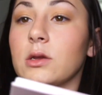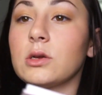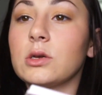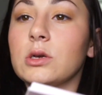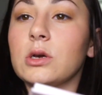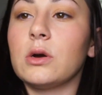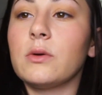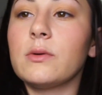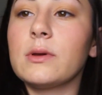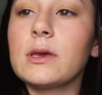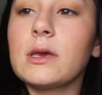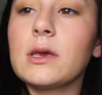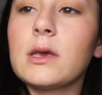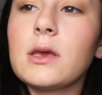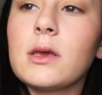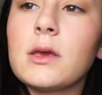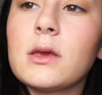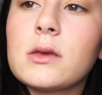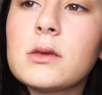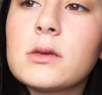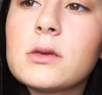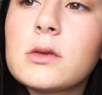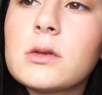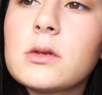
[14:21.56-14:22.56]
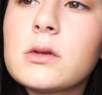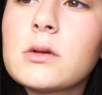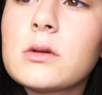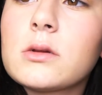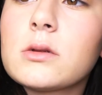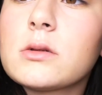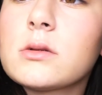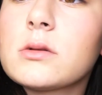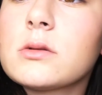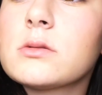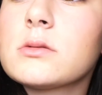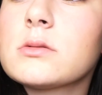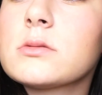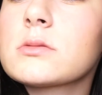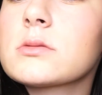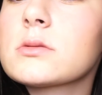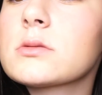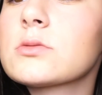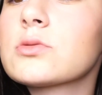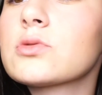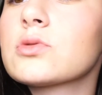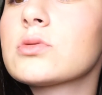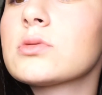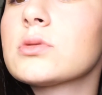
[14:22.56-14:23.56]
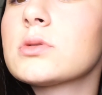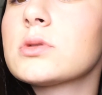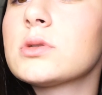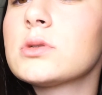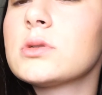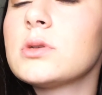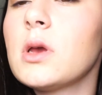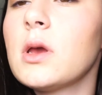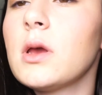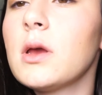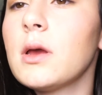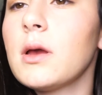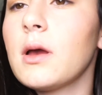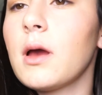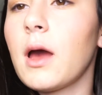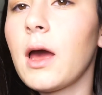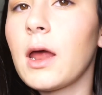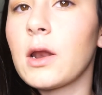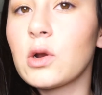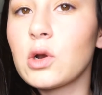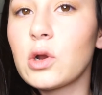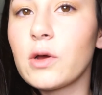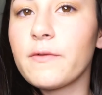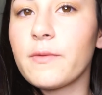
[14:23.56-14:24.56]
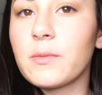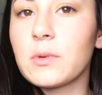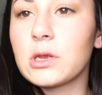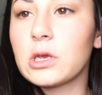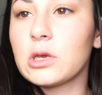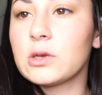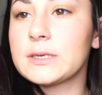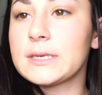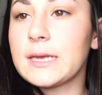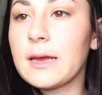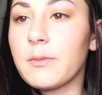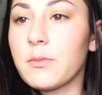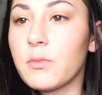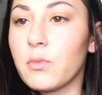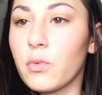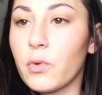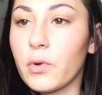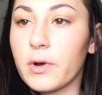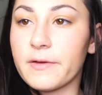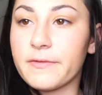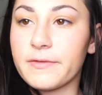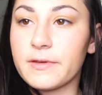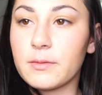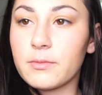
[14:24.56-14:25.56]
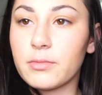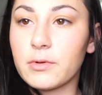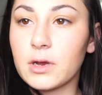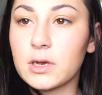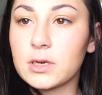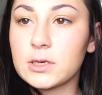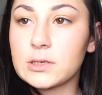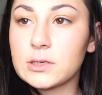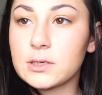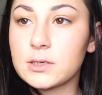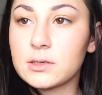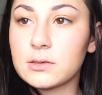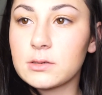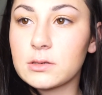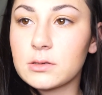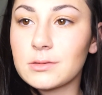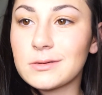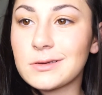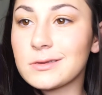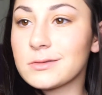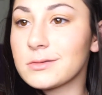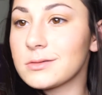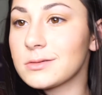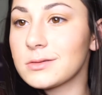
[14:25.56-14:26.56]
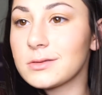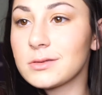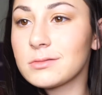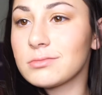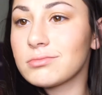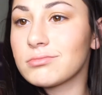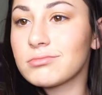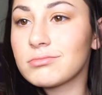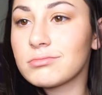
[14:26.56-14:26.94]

going in, I don't know if I'm going to use that Morphe brush just cause.